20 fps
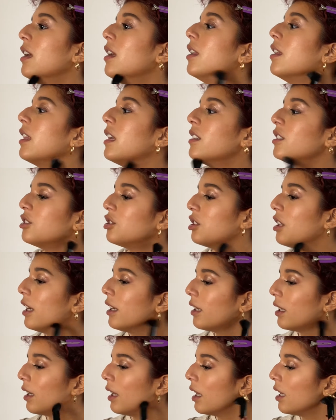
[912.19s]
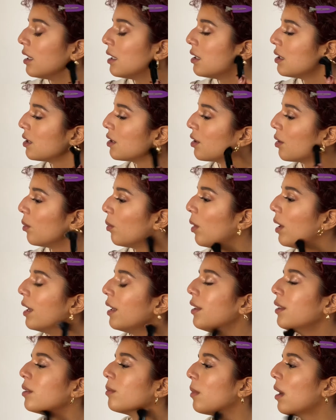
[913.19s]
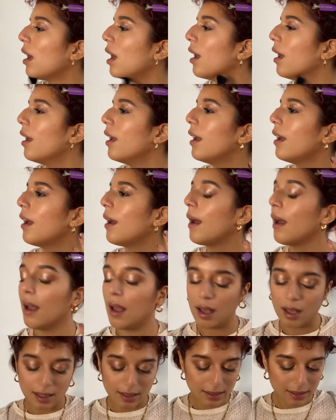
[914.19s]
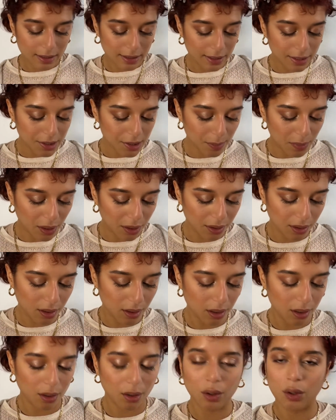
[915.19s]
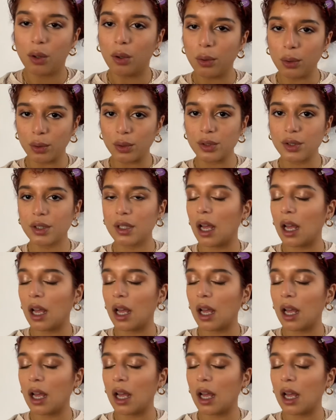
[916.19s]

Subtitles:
that checklist with my 6-month goals.